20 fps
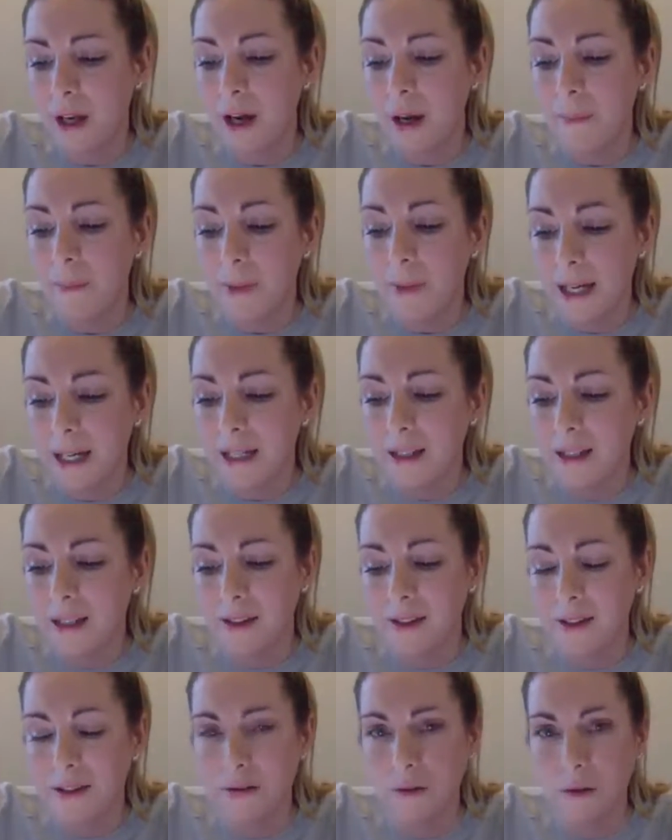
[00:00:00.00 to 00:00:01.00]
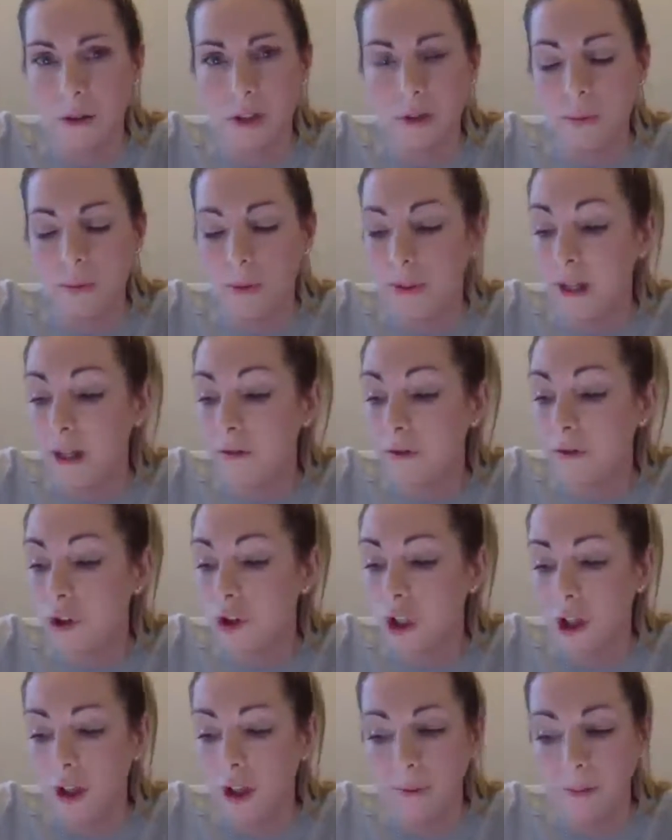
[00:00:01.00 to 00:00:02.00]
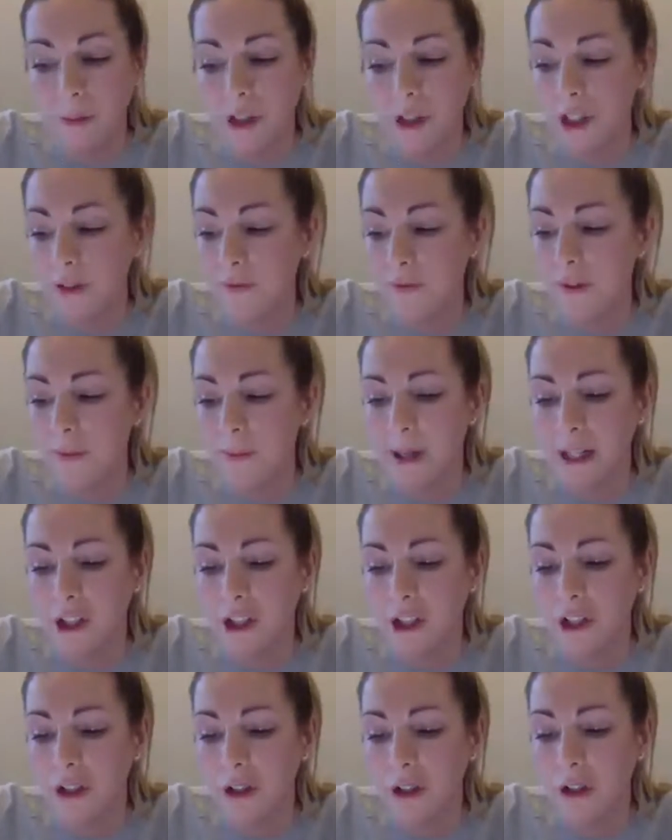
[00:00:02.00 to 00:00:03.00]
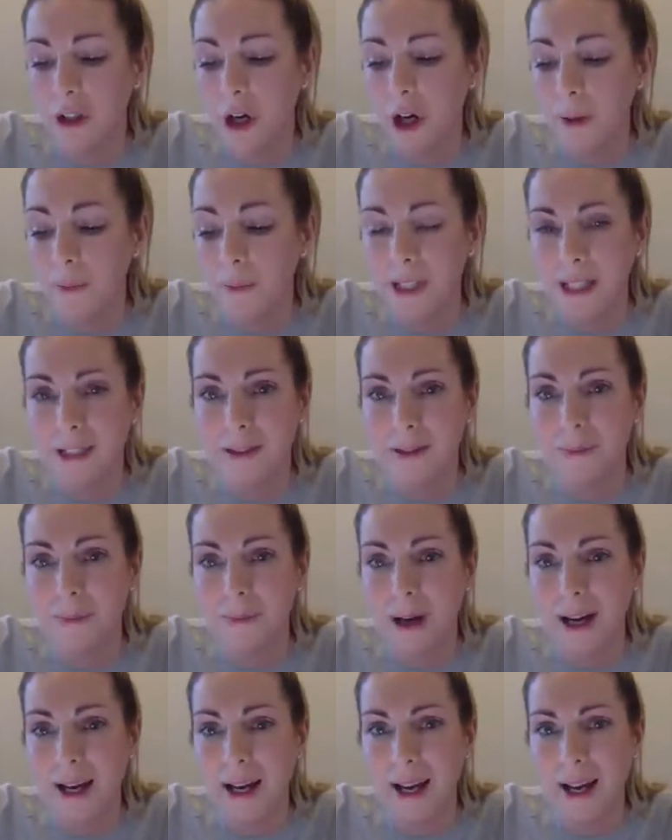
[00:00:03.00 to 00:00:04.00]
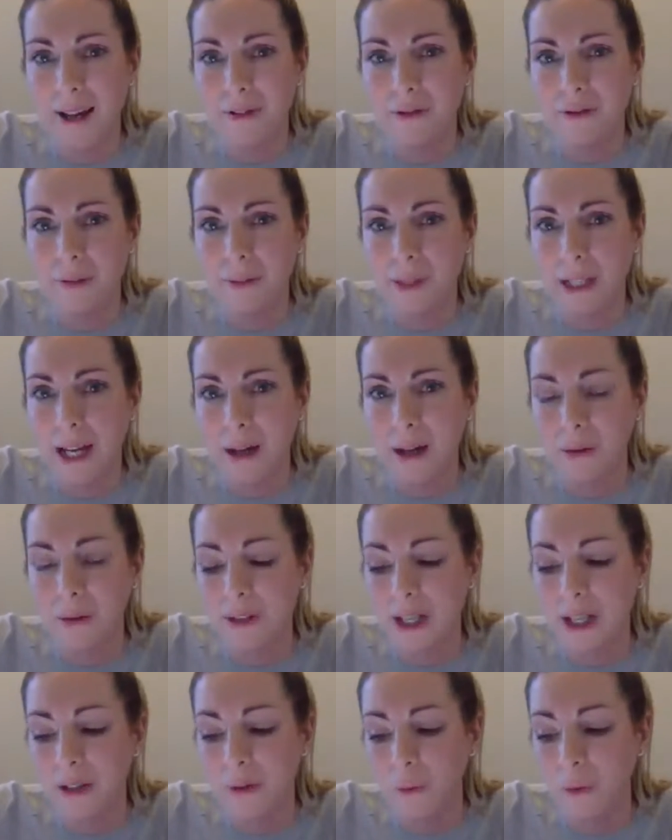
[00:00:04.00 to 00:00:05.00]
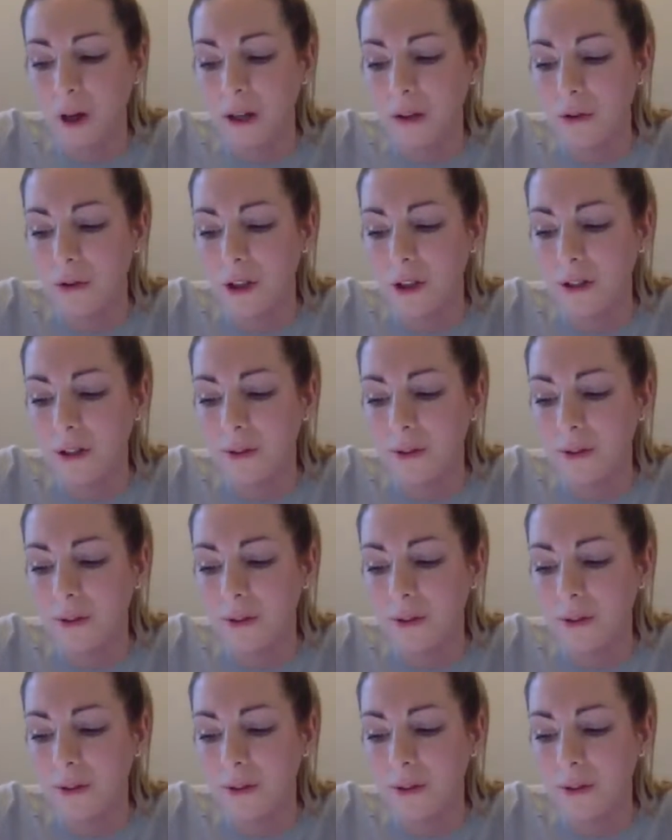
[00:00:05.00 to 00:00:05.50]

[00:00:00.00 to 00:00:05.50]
I make this noise when there is too much information coming into my head from the outside world.